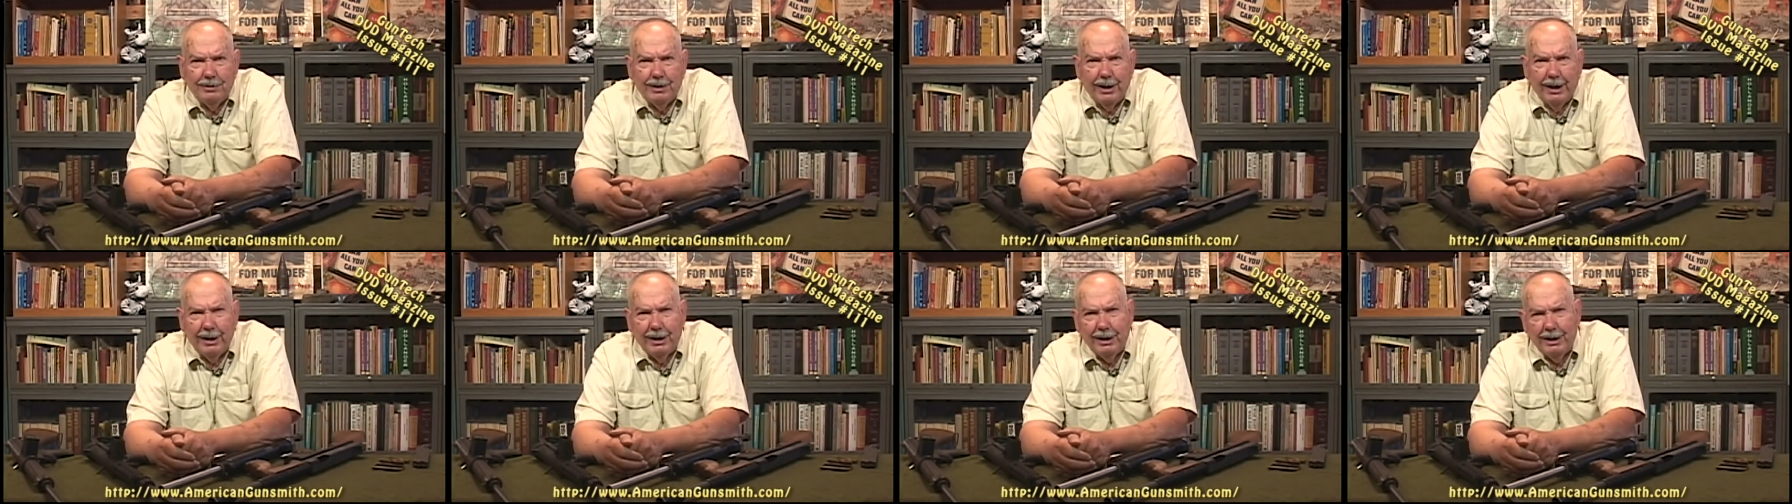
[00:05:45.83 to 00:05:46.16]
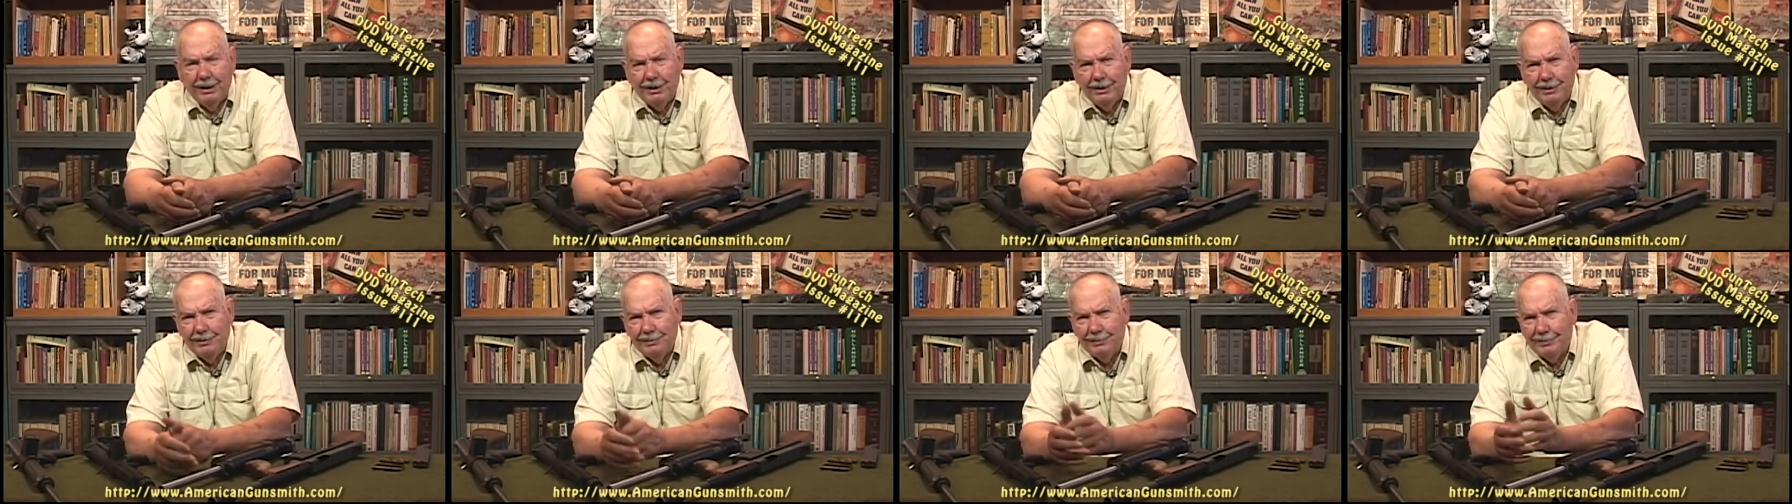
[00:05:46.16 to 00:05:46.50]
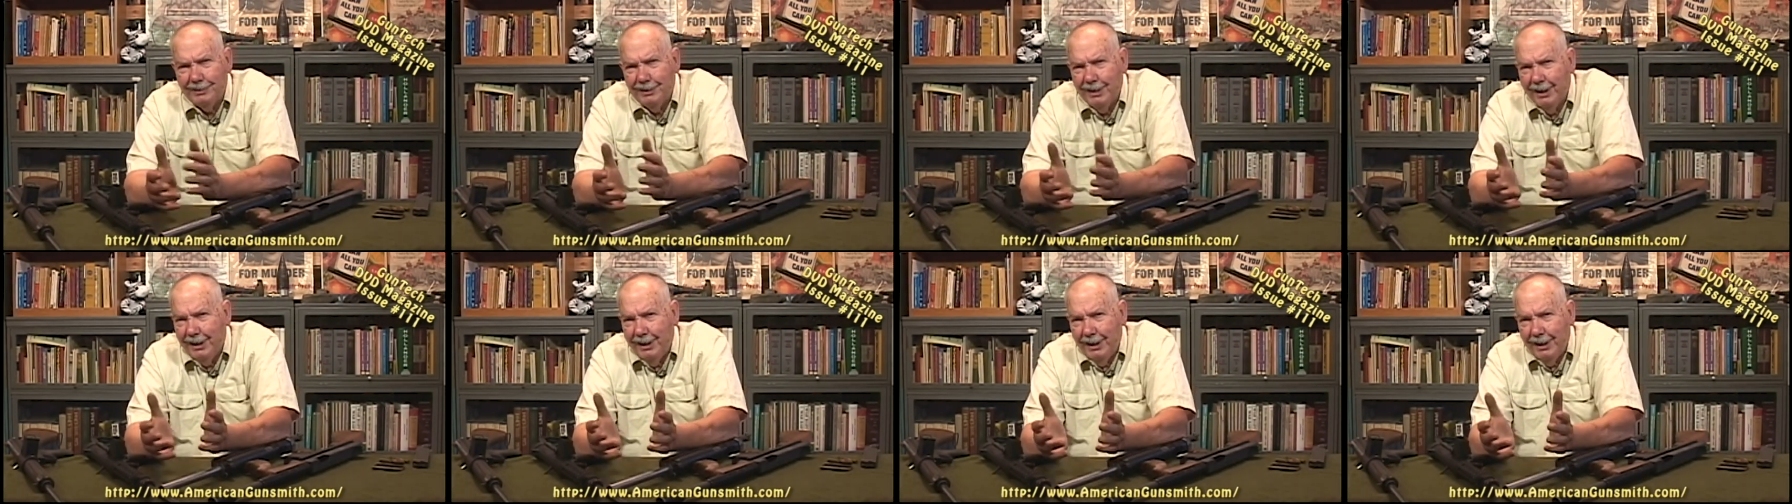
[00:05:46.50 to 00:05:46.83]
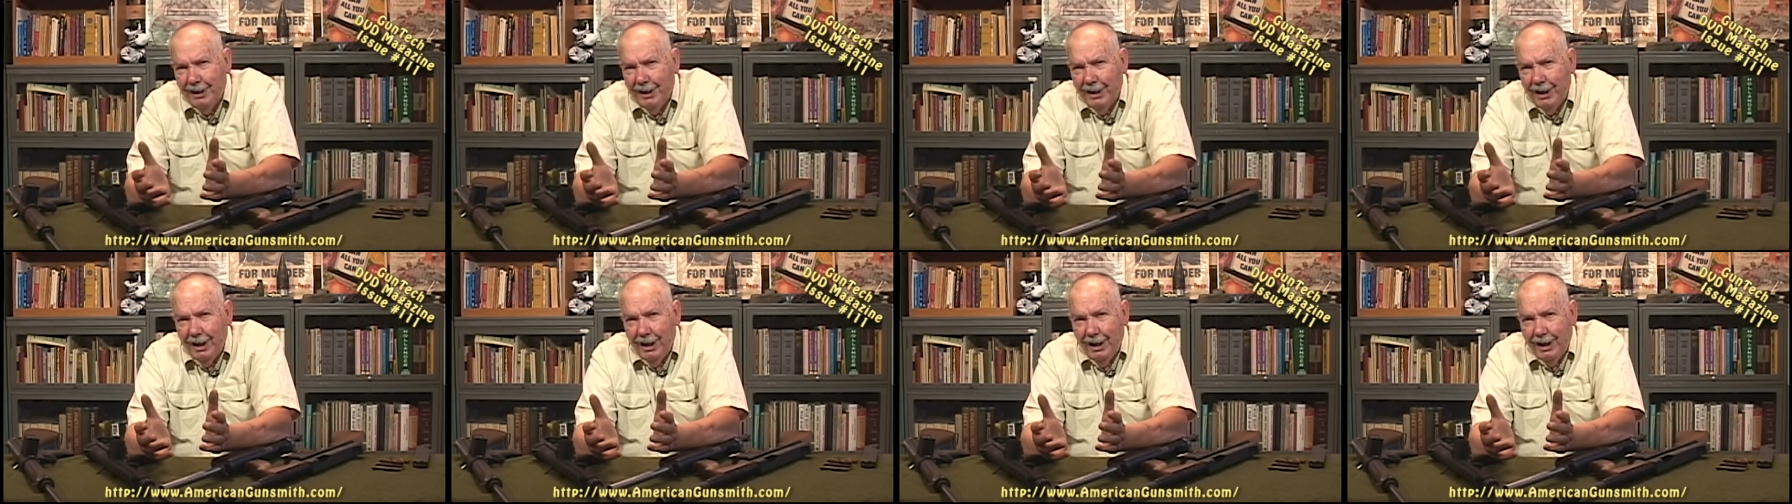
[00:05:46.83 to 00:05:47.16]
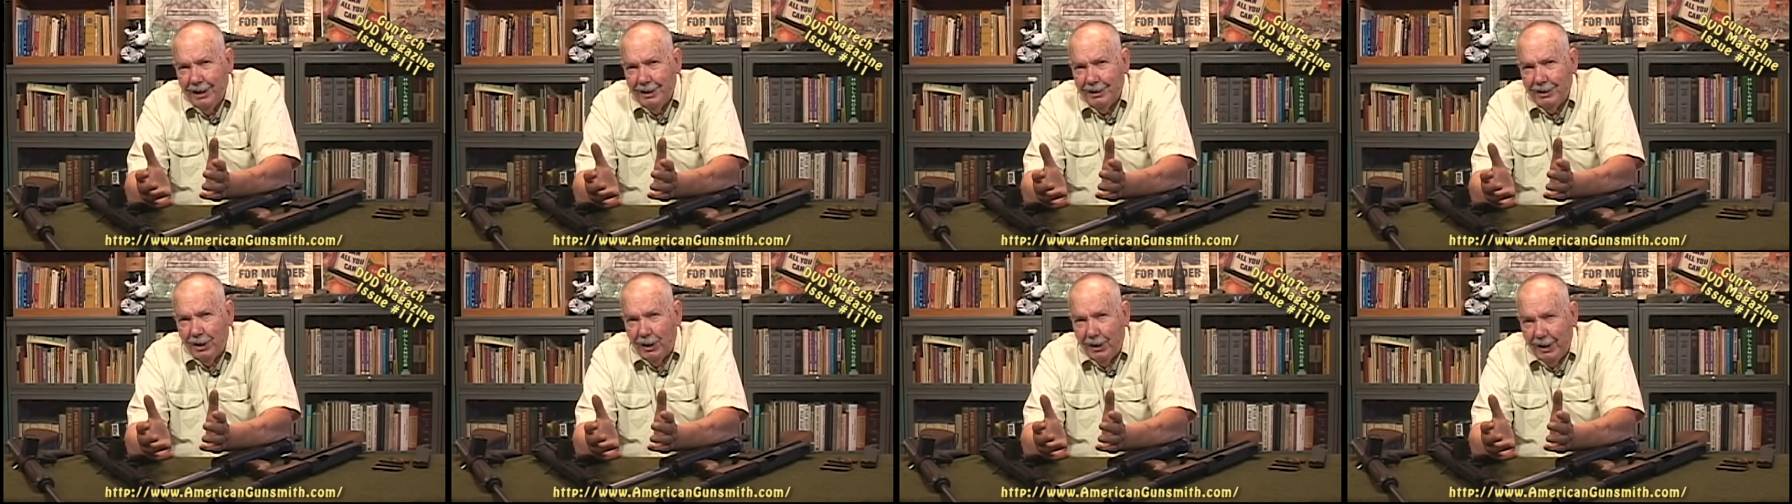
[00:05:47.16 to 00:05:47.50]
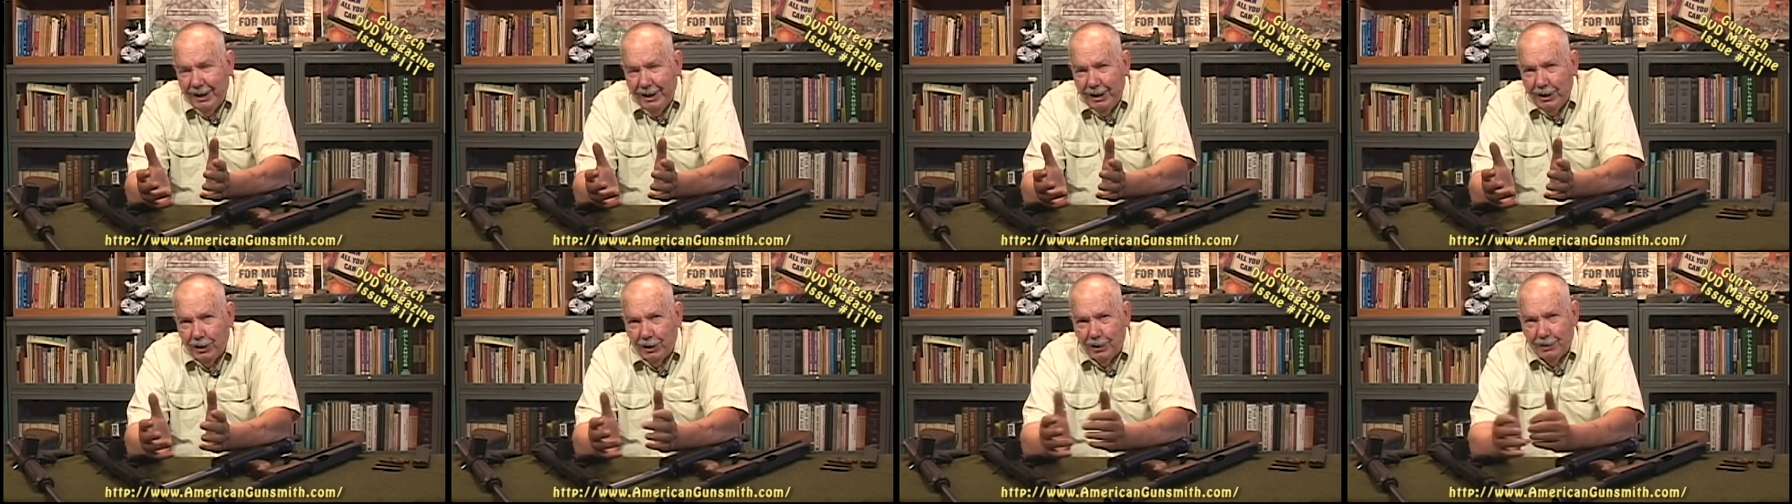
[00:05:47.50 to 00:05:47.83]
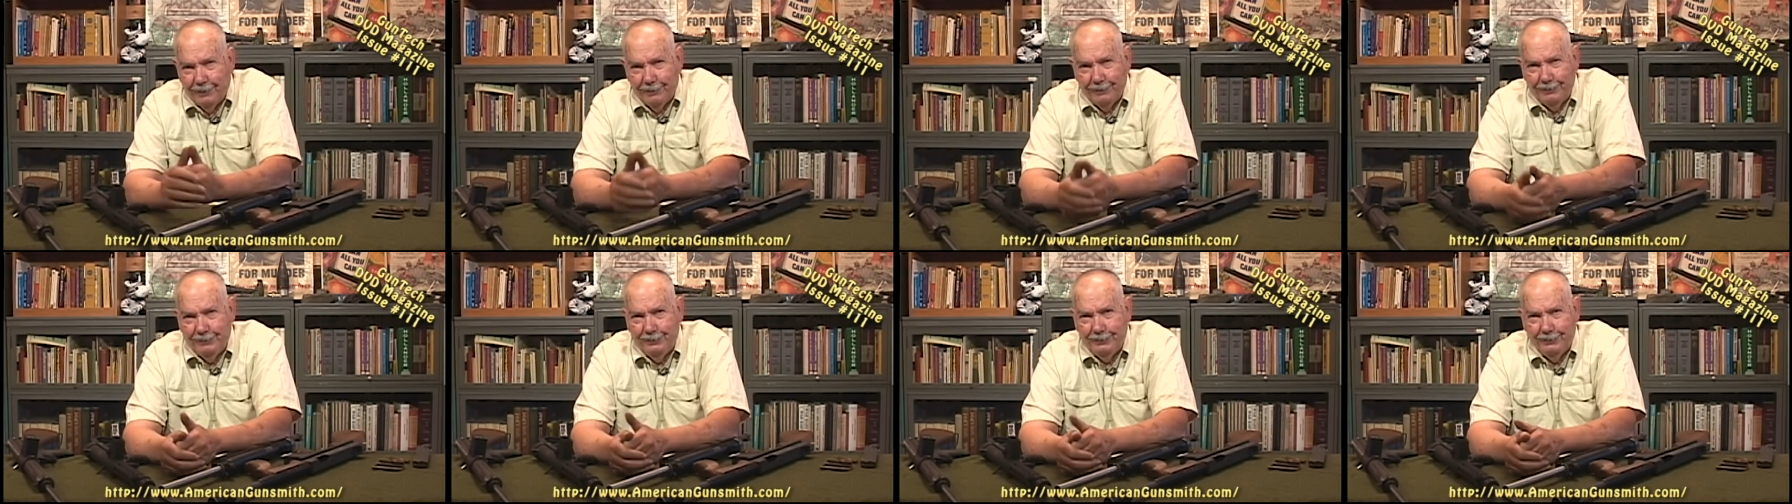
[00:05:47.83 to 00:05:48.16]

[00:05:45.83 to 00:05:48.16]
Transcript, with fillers: and they're legal.